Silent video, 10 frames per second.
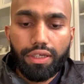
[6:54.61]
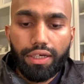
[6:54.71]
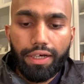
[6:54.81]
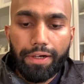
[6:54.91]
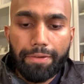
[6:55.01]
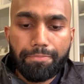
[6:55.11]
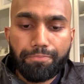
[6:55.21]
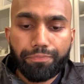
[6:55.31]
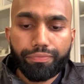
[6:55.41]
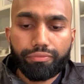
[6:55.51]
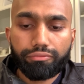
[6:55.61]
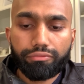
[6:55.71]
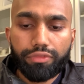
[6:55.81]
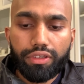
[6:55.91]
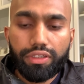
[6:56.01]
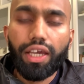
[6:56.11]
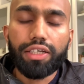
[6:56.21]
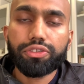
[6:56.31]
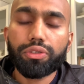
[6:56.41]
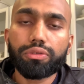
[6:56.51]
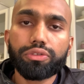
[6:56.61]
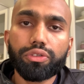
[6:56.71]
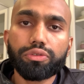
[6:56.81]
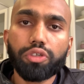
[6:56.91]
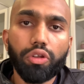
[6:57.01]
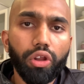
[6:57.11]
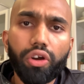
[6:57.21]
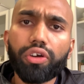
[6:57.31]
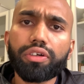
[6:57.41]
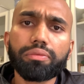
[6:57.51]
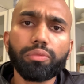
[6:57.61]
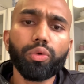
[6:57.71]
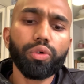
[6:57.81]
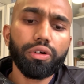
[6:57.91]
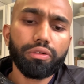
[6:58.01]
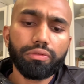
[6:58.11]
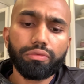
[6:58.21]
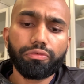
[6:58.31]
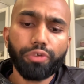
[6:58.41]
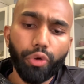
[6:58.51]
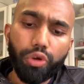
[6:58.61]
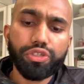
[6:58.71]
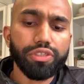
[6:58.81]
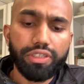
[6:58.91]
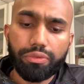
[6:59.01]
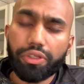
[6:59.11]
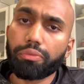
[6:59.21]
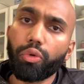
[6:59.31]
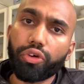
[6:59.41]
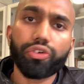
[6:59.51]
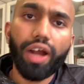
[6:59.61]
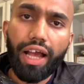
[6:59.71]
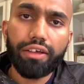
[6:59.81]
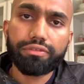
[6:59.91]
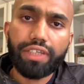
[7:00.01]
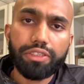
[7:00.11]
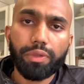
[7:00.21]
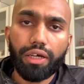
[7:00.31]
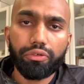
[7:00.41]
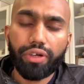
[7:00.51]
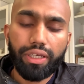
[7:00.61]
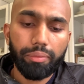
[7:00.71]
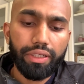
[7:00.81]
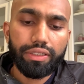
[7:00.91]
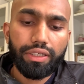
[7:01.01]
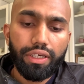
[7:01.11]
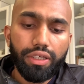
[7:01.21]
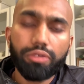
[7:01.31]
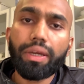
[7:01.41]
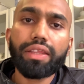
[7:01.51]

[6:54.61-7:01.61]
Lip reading: So learn more ferociously with more drive. That's what I would recommend. You may